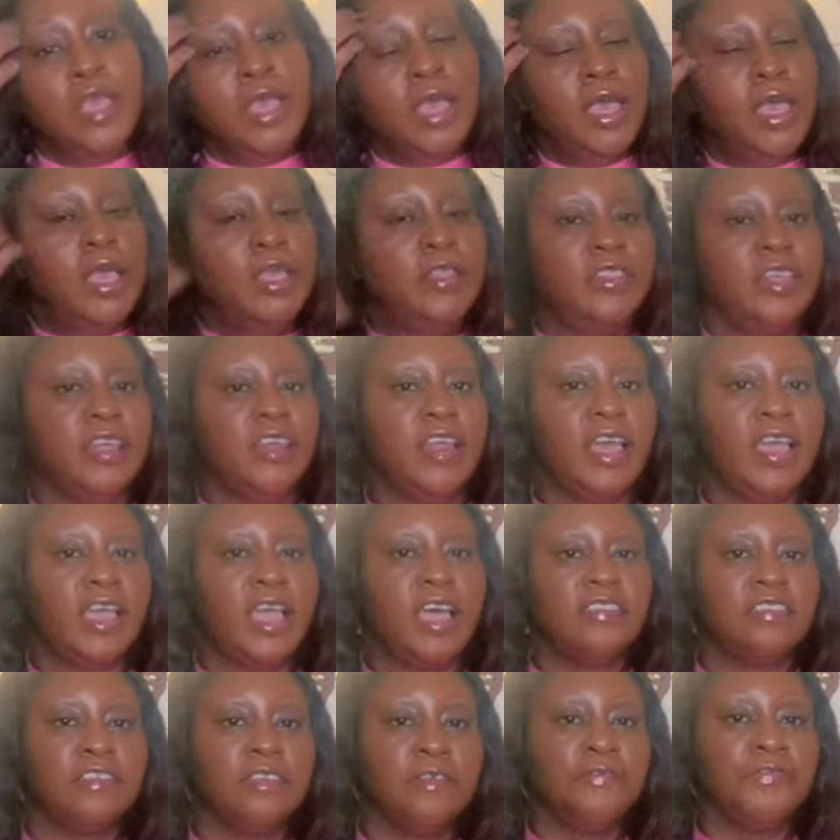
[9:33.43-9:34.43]
And then I
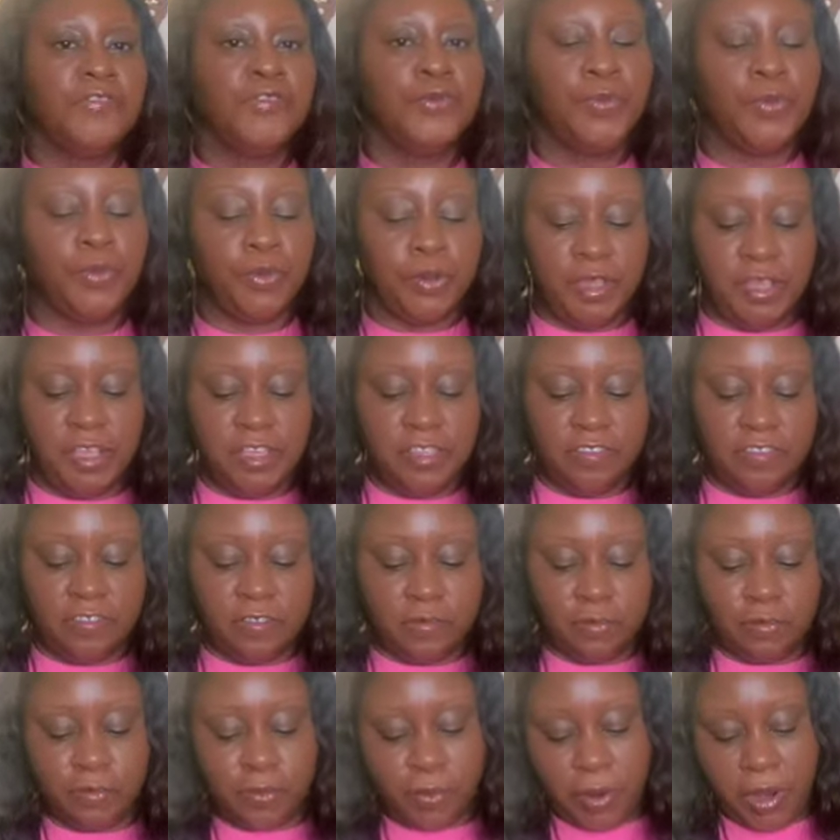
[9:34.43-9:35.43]
got some Febreze
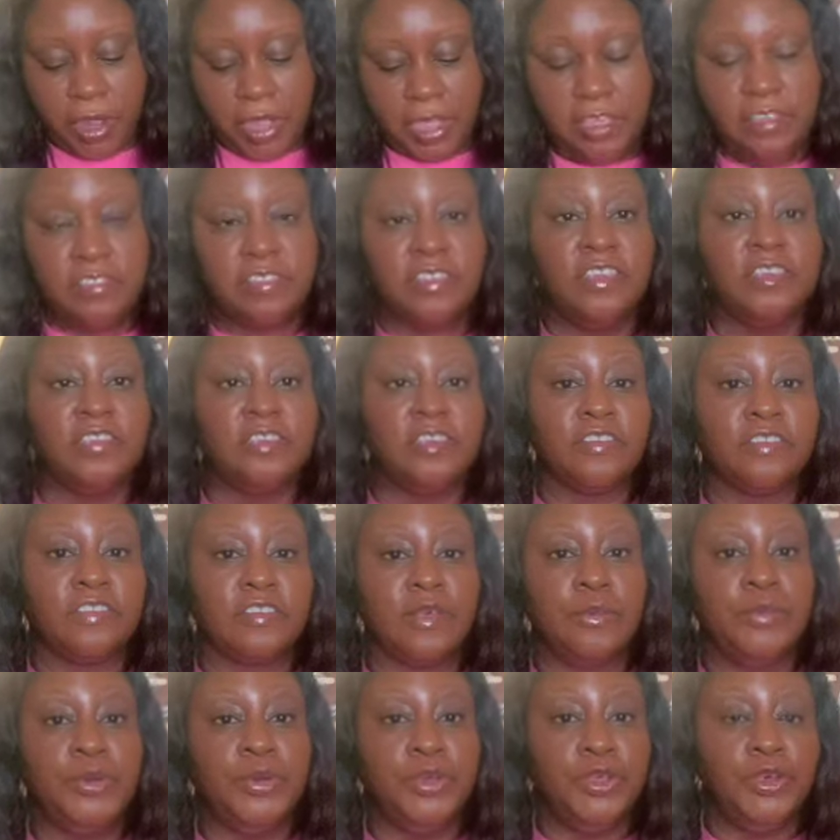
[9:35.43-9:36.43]
sprays. These are
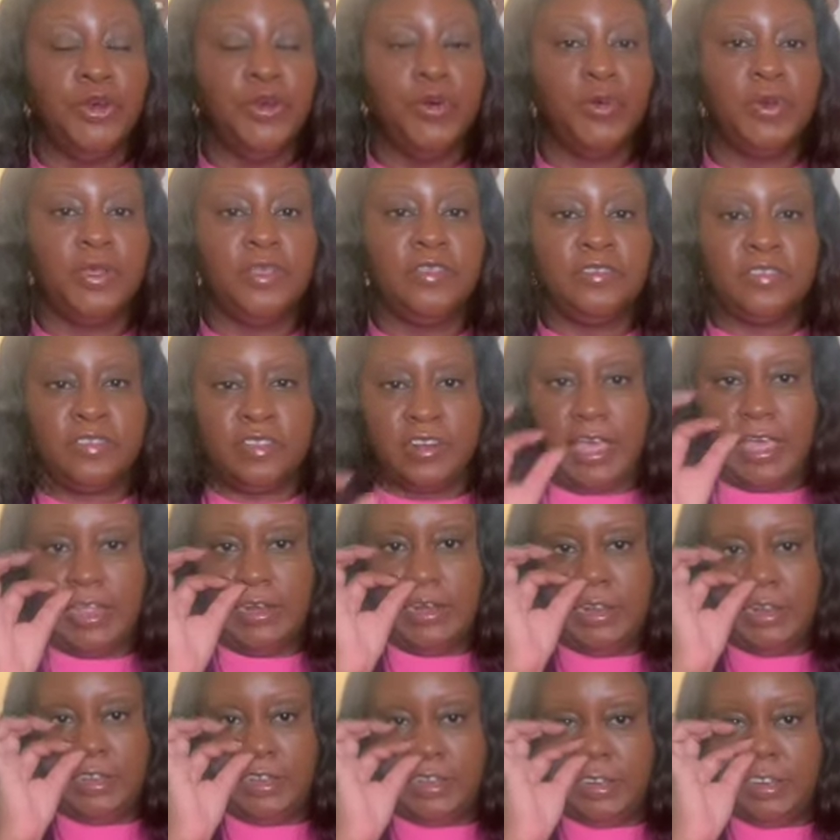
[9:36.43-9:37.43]
some new ones that I
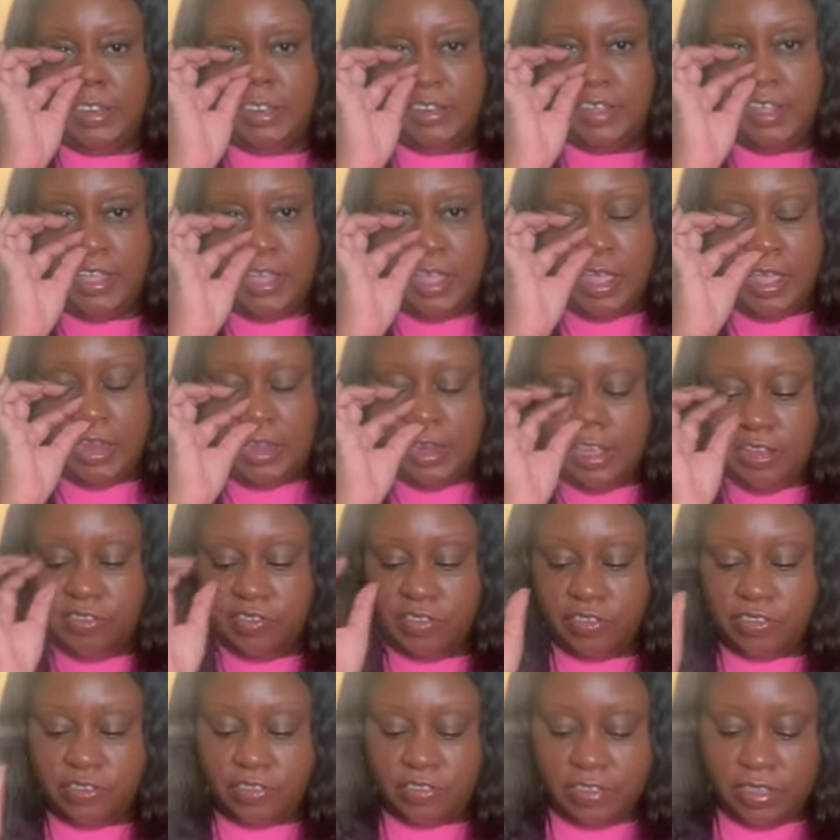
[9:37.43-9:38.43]
didn't
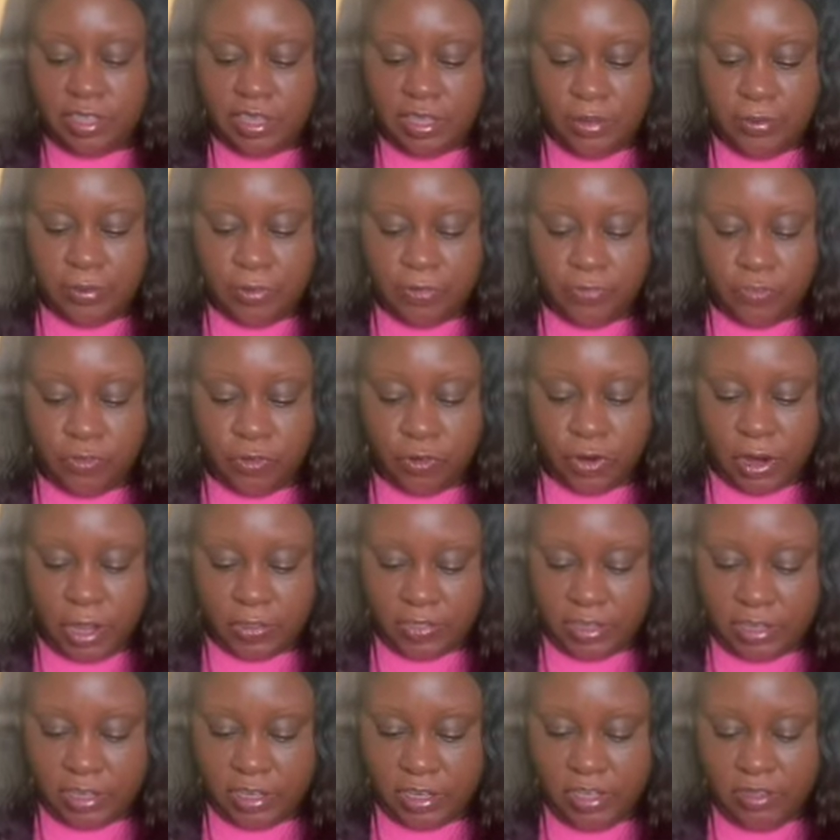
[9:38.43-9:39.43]
never see before. I
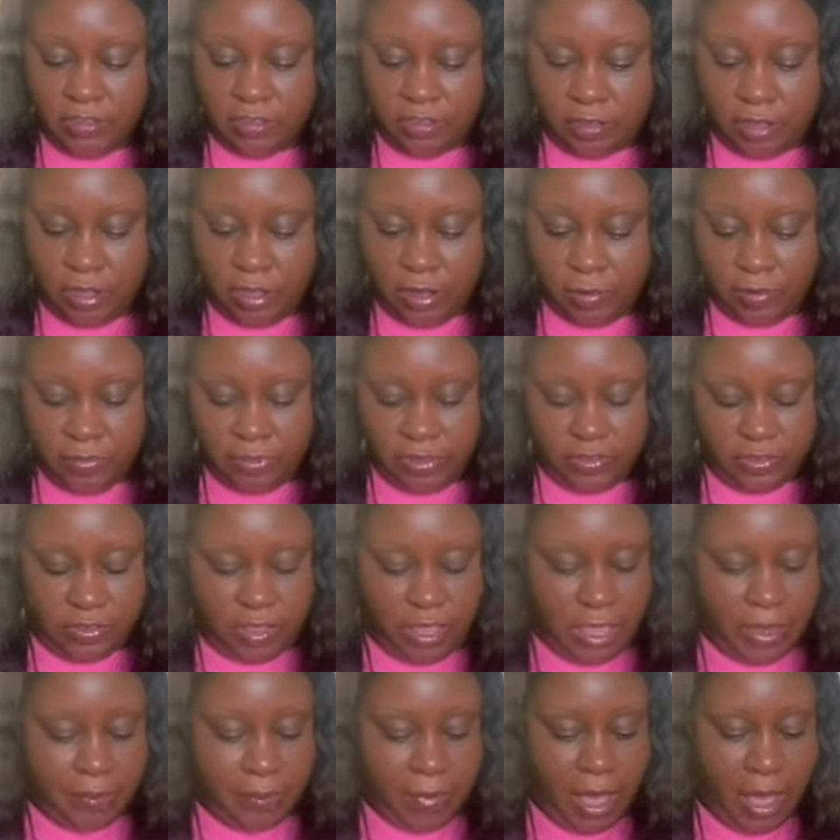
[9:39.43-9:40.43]
think these just
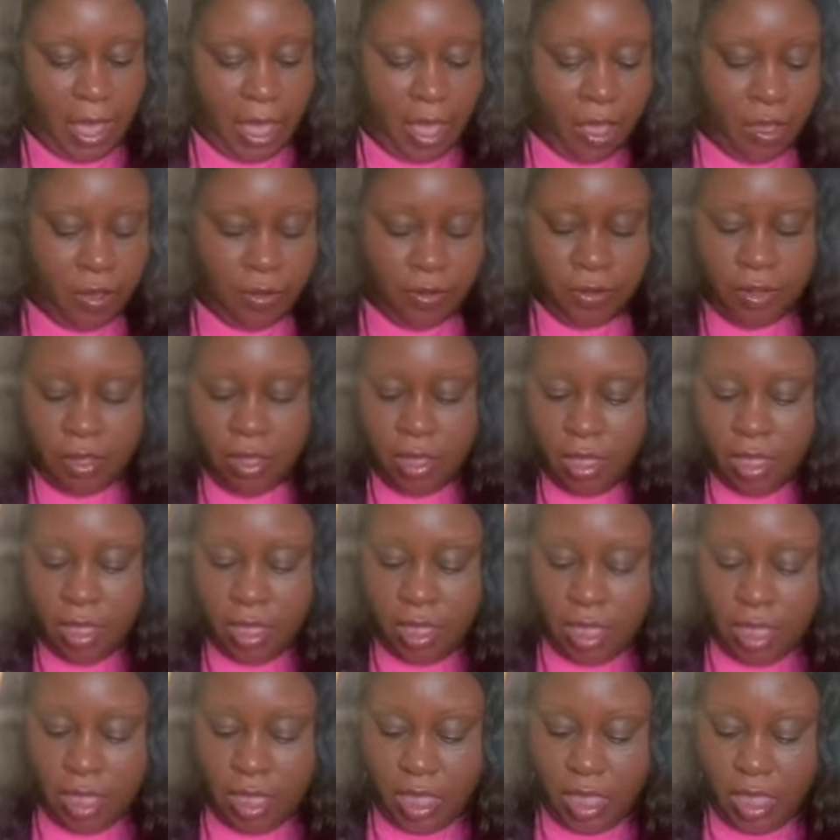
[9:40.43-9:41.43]
came out.
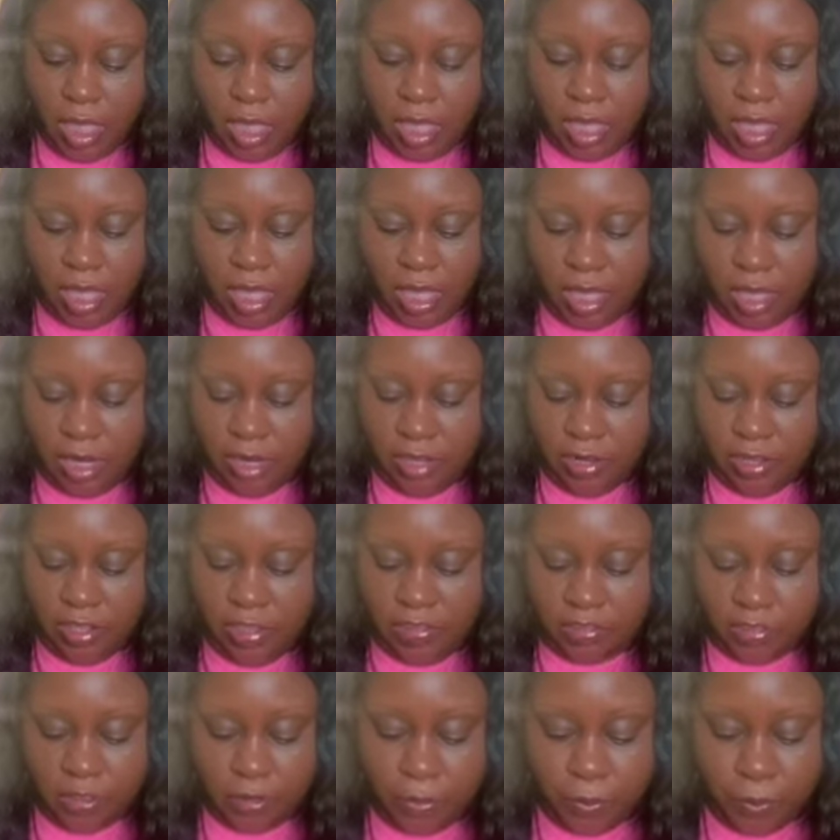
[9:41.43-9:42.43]
And
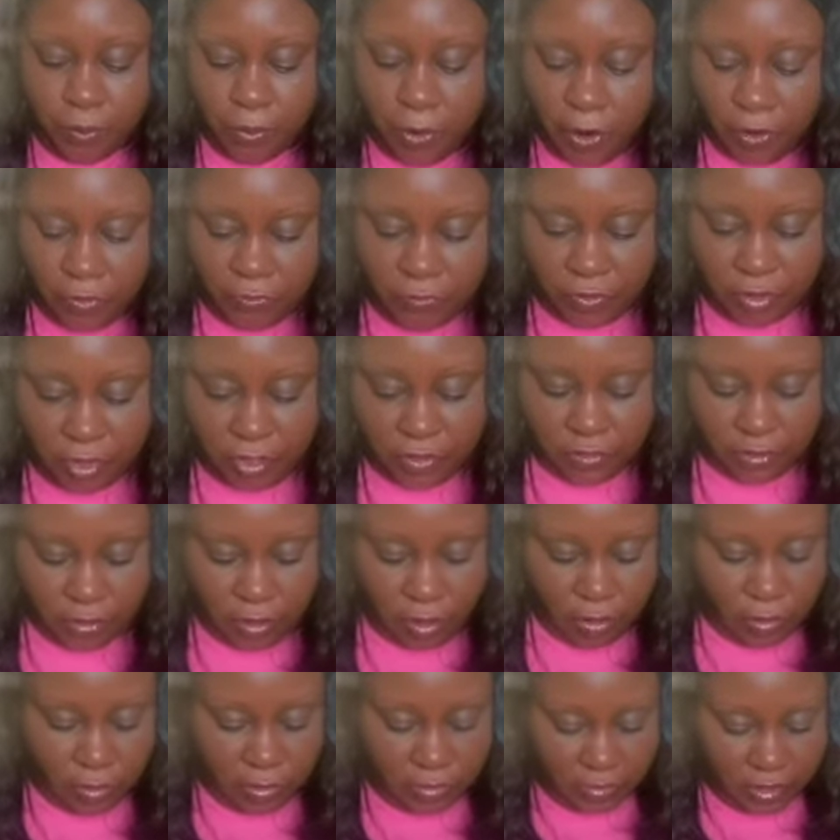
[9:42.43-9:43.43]
these are perfect. It
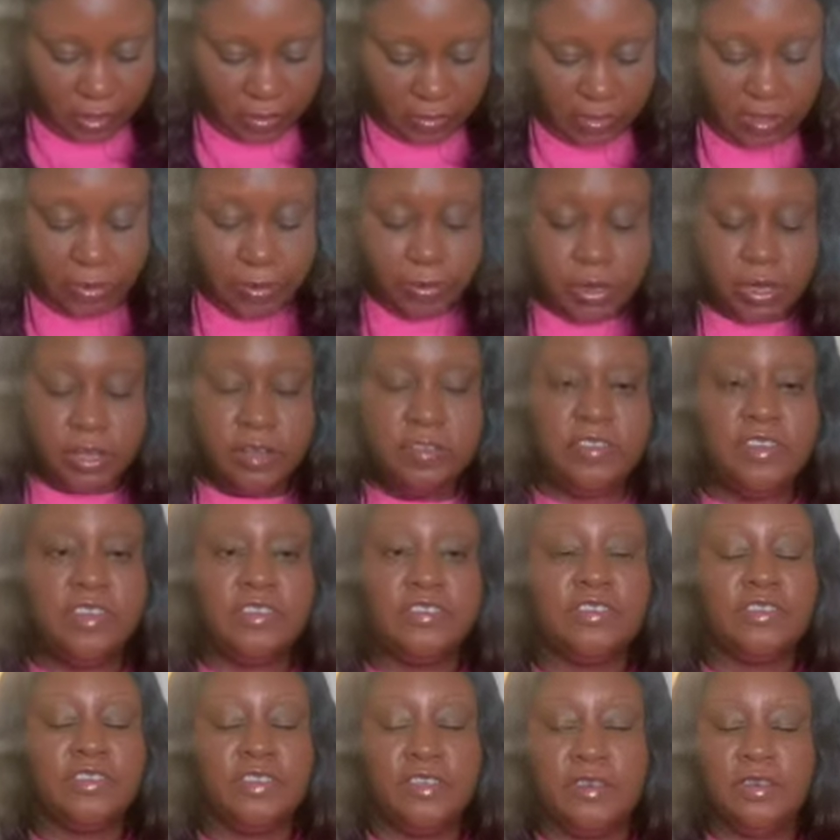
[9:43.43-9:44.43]
says limited
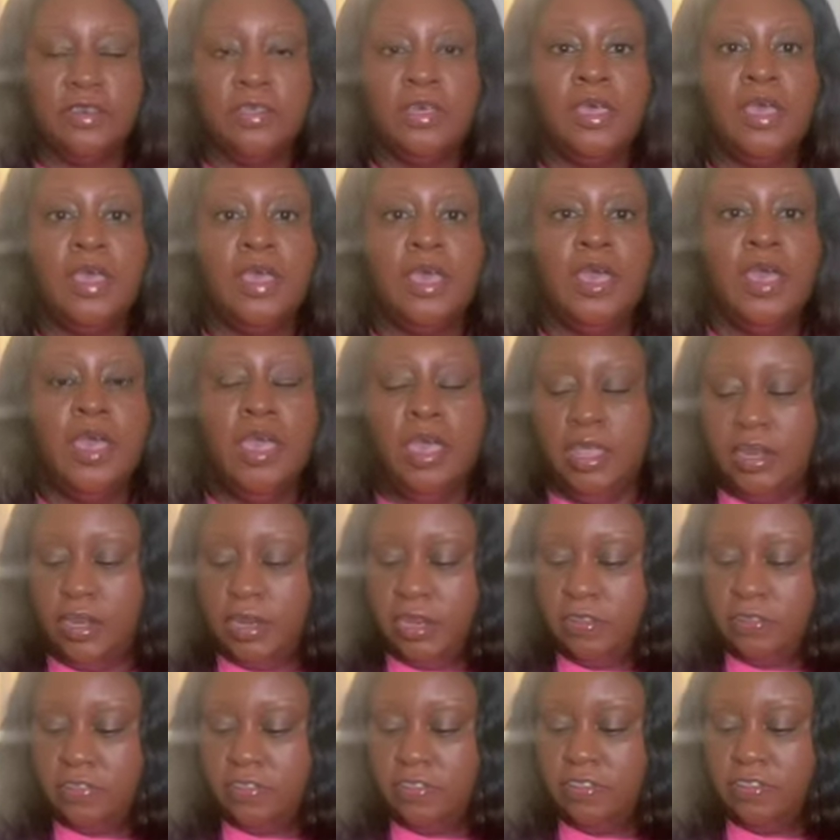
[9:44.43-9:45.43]
edition. And
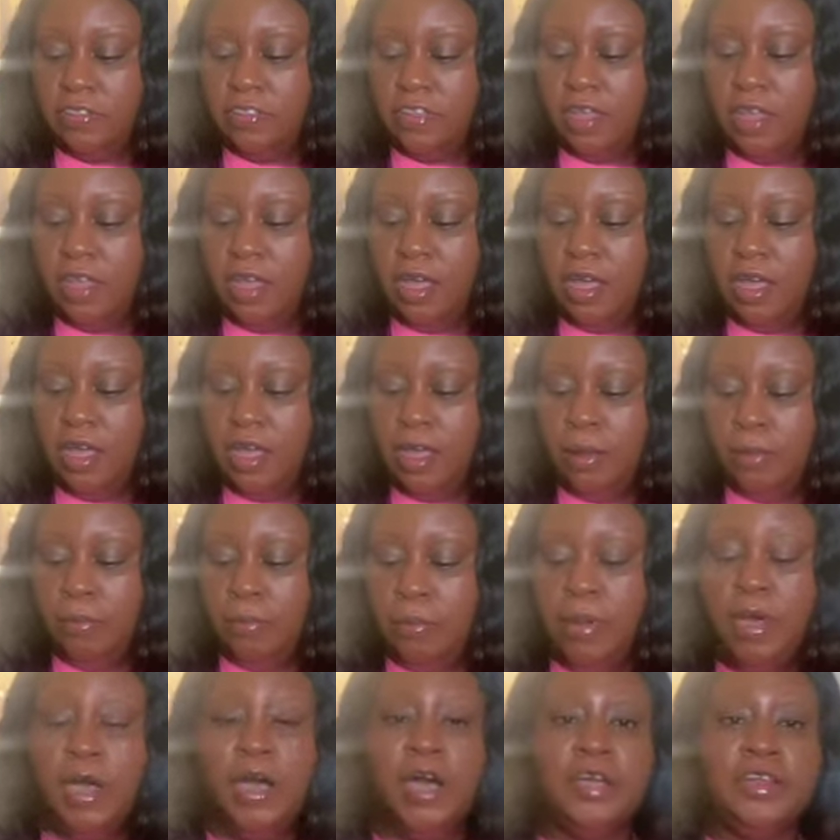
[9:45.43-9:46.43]
this is the
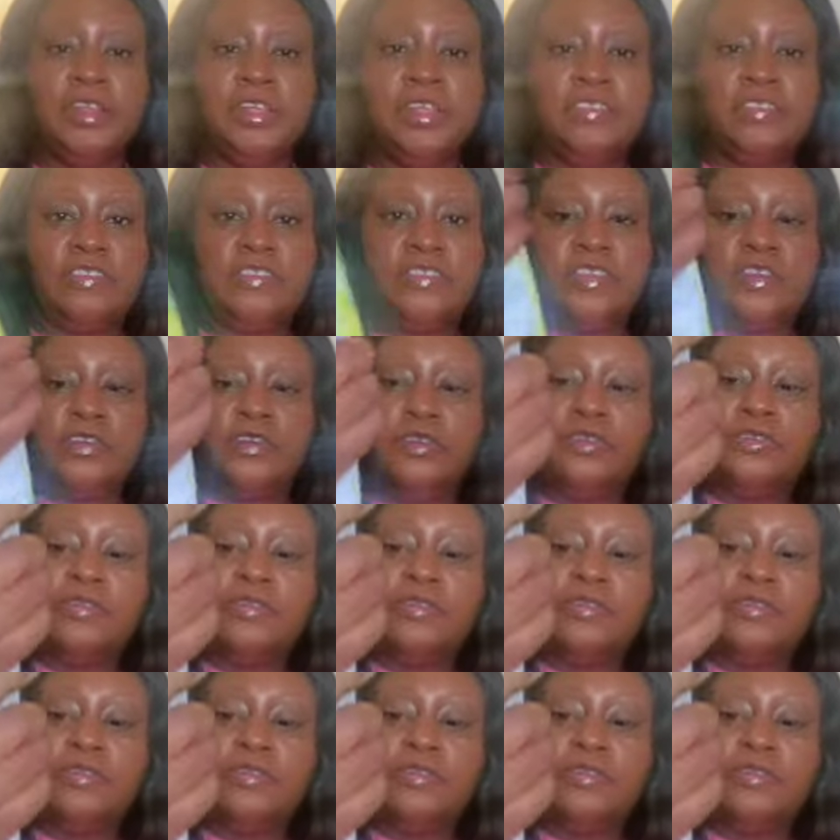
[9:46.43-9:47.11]
honeysuckle